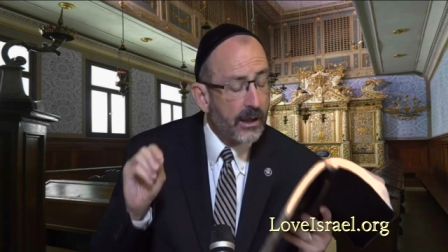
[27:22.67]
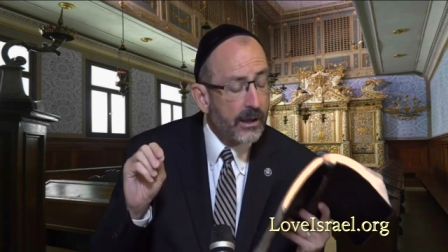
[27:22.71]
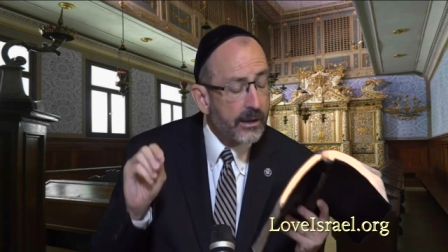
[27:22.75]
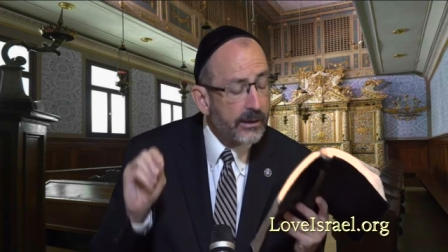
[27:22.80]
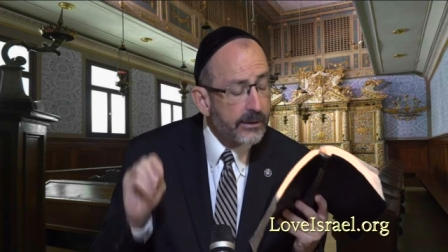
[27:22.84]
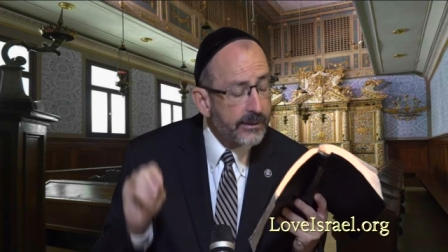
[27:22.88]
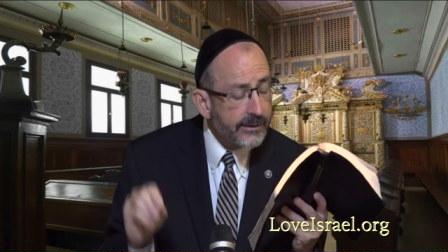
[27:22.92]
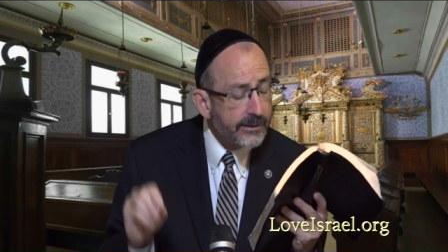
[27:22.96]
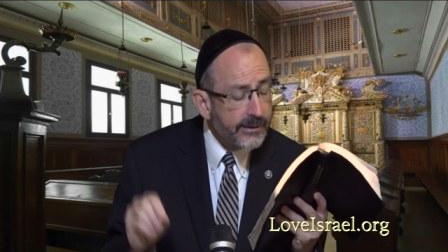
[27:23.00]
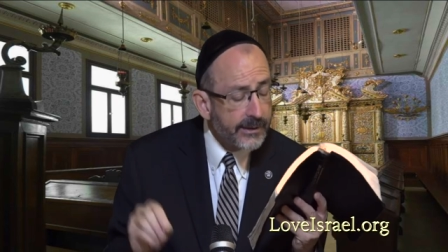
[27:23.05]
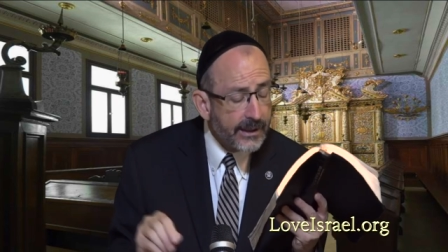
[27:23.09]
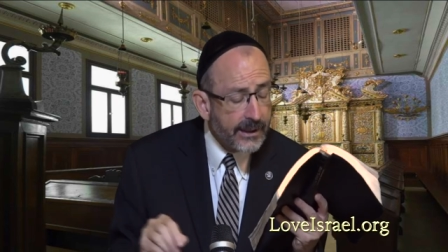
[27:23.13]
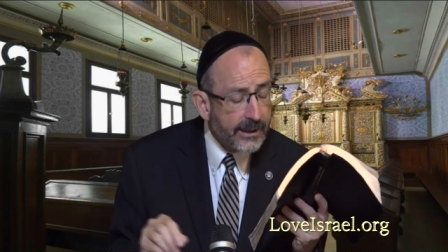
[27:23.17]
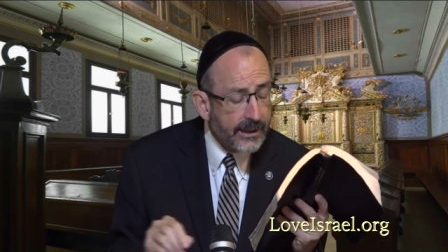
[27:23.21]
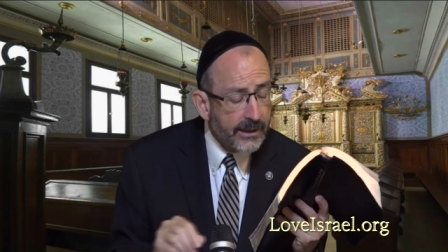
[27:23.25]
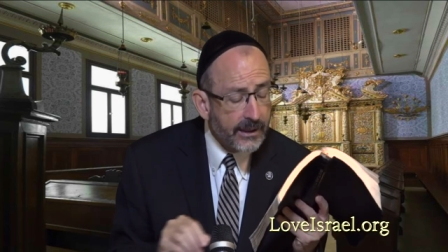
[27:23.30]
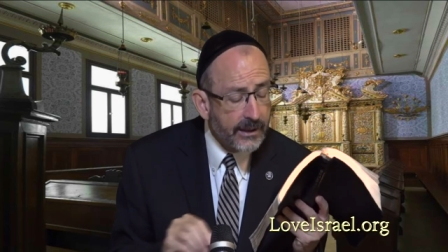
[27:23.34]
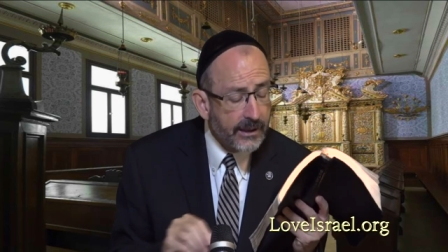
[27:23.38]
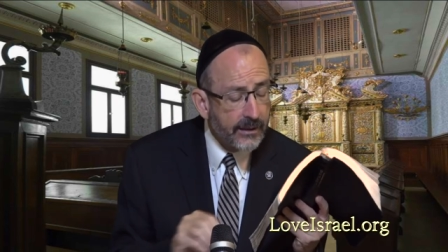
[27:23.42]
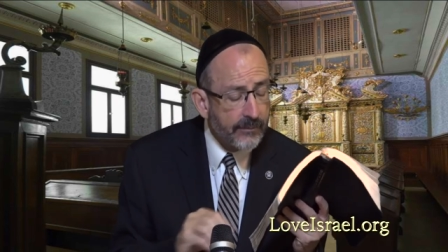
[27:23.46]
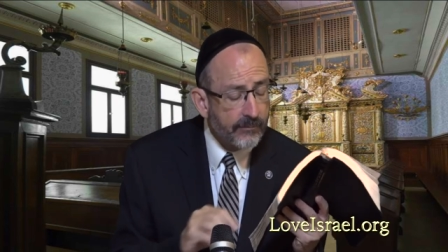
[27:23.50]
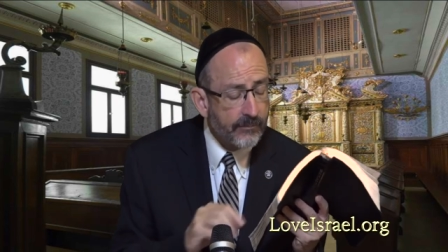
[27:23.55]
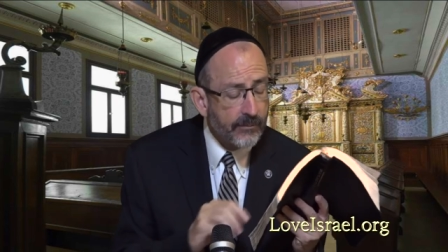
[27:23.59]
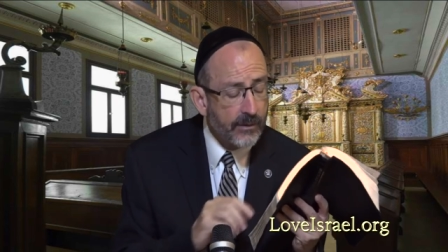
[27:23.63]

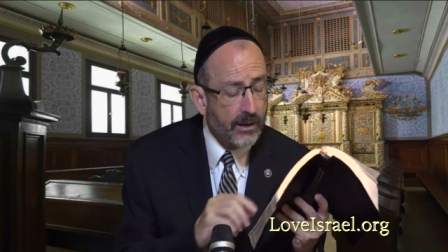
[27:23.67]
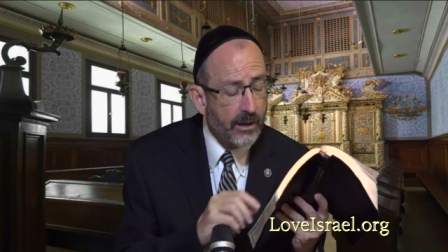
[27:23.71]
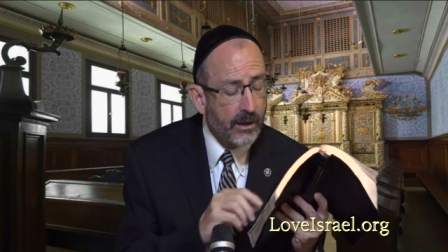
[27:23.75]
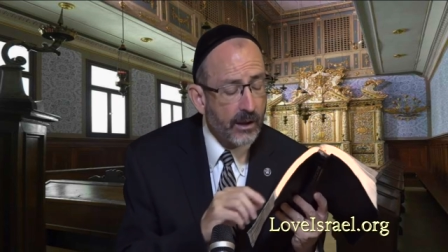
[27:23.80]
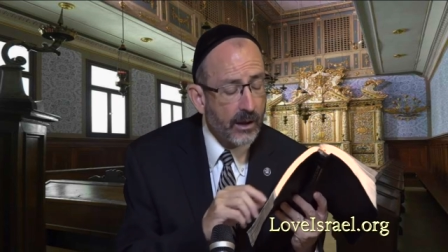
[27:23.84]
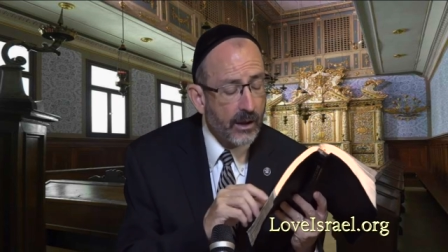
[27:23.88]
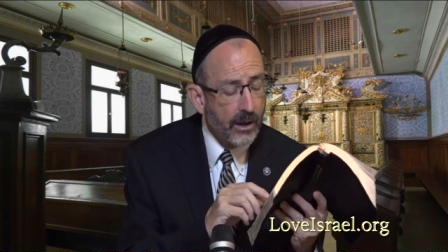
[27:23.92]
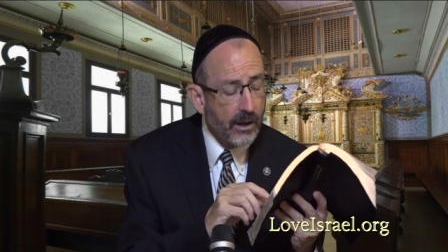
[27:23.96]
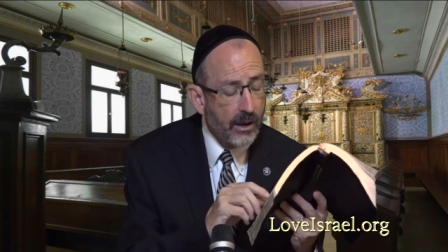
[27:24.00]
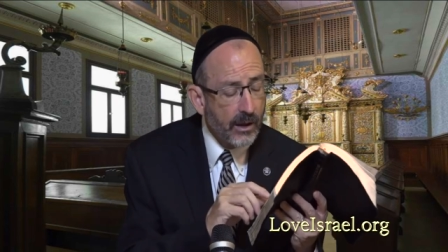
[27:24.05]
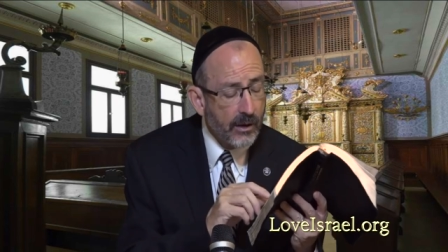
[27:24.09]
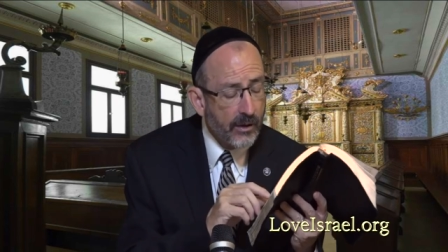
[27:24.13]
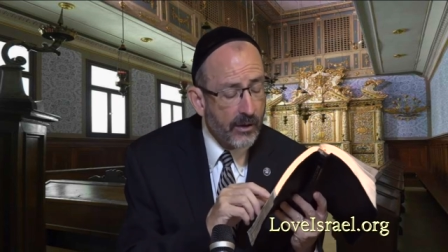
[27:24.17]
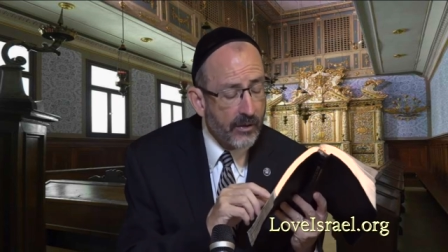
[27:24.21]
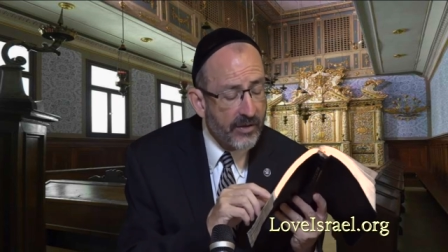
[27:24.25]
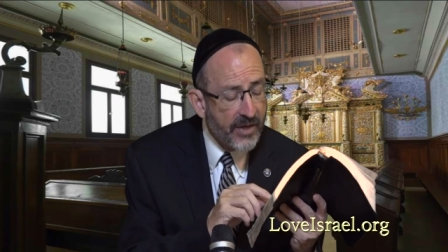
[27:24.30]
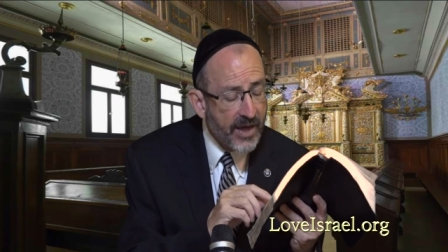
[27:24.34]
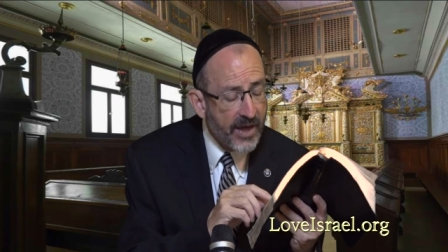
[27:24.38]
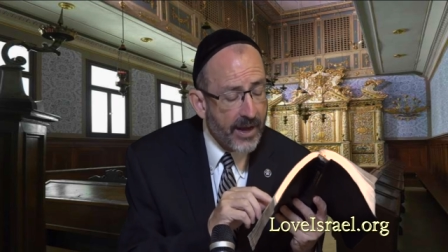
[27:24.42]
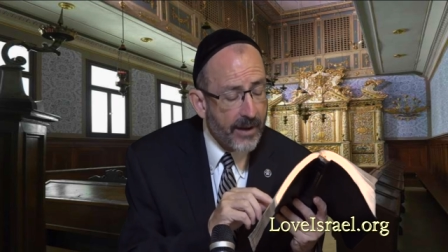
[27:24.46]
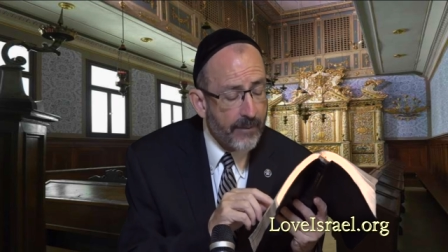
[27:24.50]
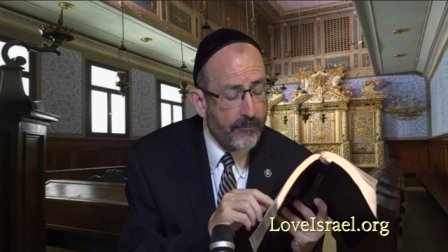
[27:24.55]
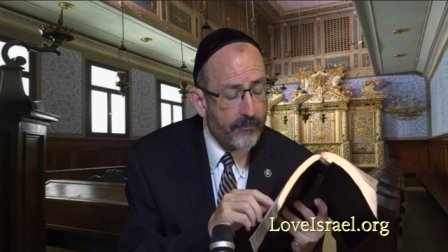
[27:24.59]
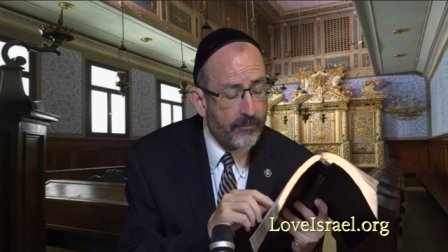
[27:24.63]
leading
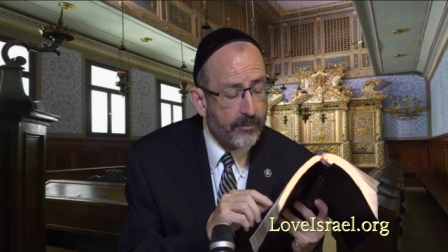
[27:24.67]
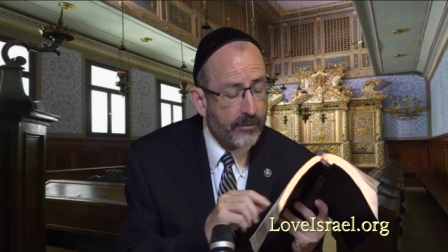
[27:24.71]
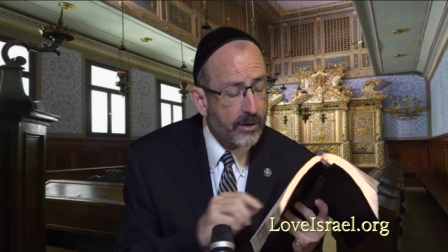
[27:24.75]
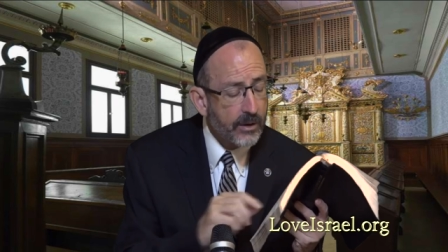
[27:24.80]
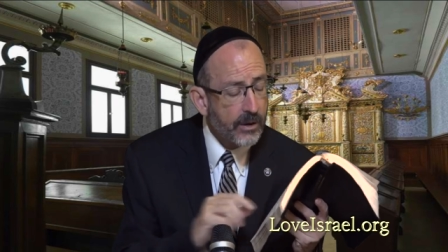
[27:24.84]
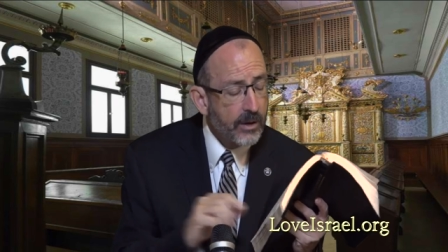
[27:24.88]
them.